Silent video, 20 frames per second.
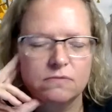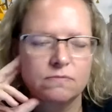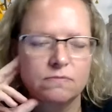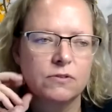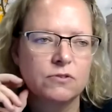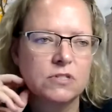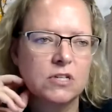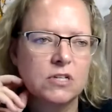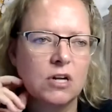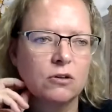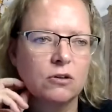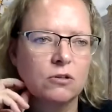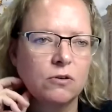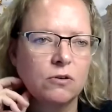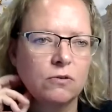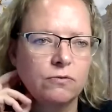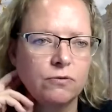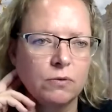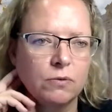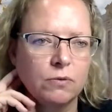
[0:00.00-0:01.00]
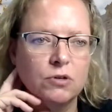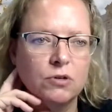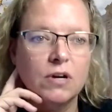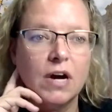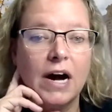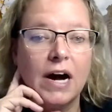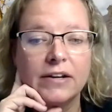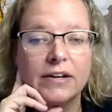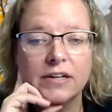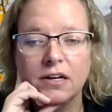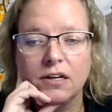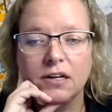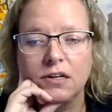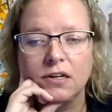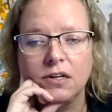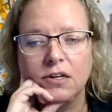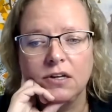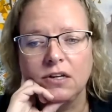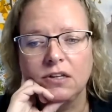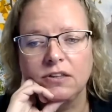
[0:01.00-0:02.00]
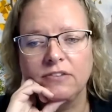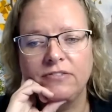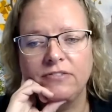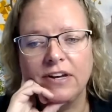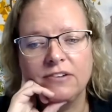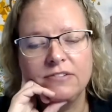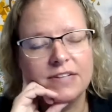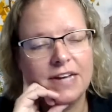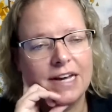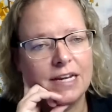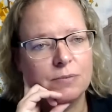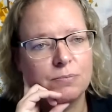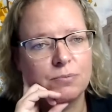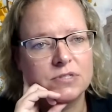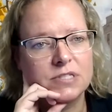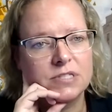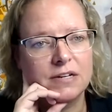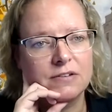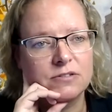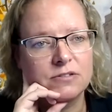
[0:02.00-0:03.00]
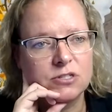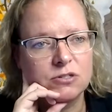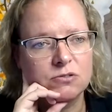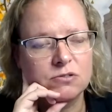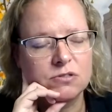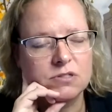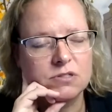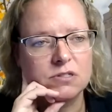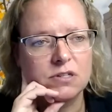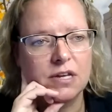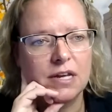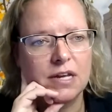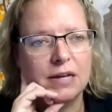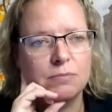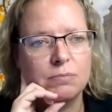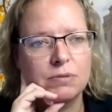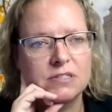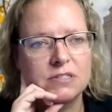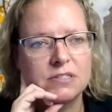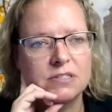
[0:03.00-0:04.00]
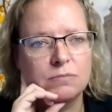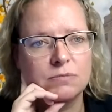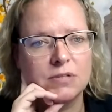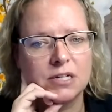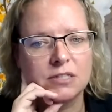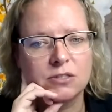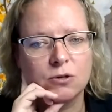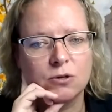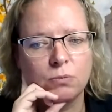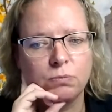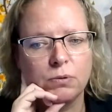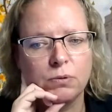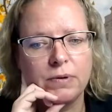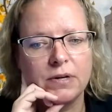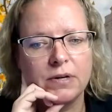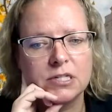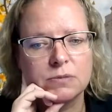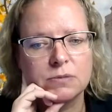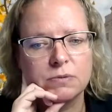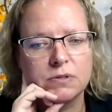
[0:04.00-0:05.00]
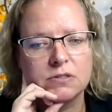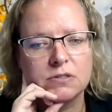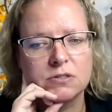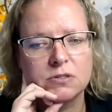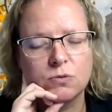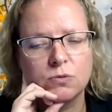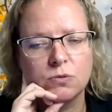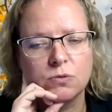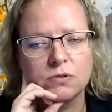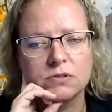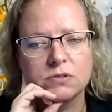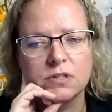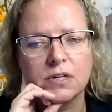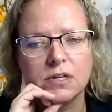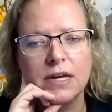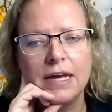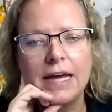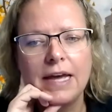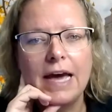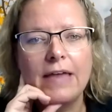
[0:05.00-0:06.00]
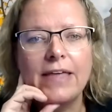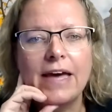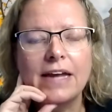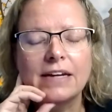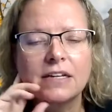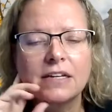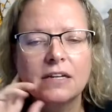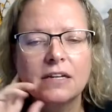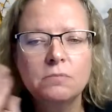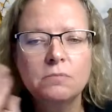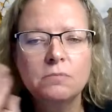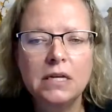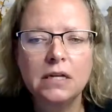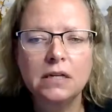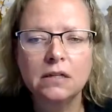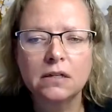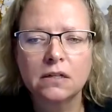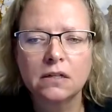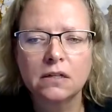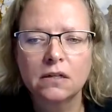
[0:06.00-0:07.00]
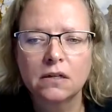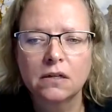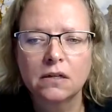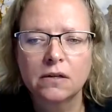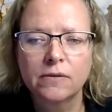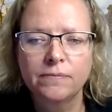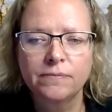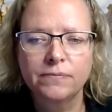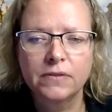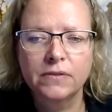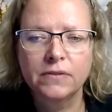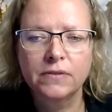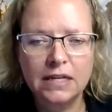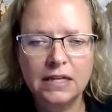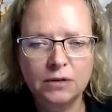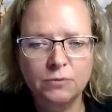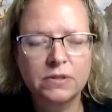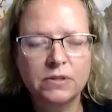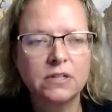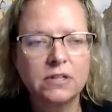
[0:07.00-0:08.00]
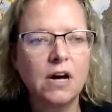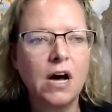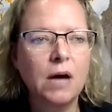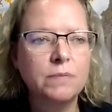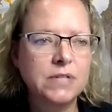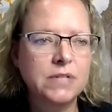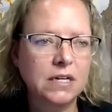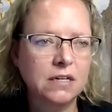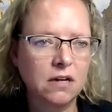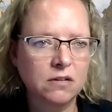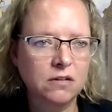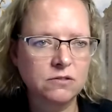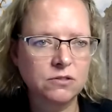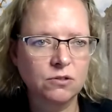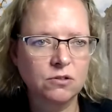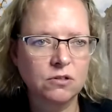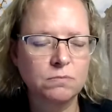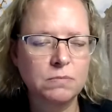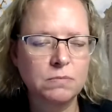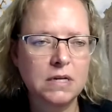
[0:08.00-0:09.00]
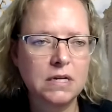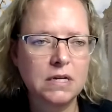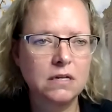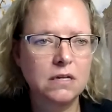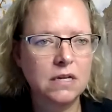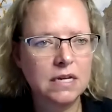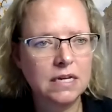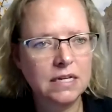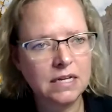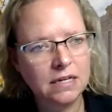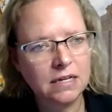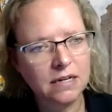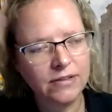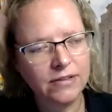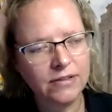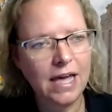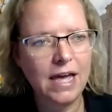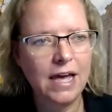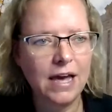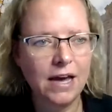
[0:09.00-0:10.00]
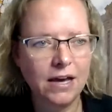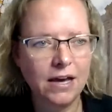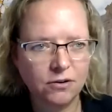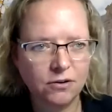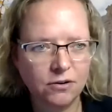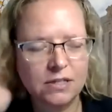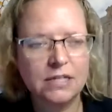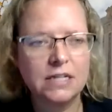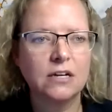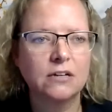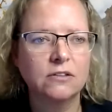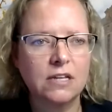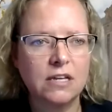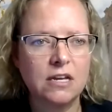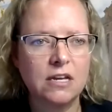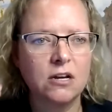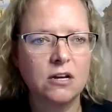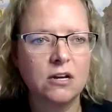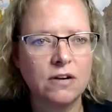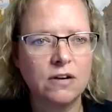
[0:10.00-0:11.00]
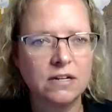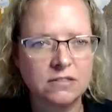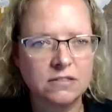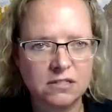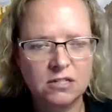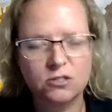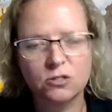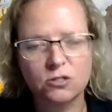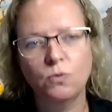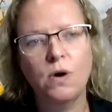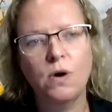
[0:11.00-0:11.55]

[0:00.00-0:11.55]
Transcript: There's an article from Uganda that found 90% of students had been subject to corporal punishment in schools. And that can mean hitting with an object. It also could mean hitting on the head or hitting on the ear as a teacher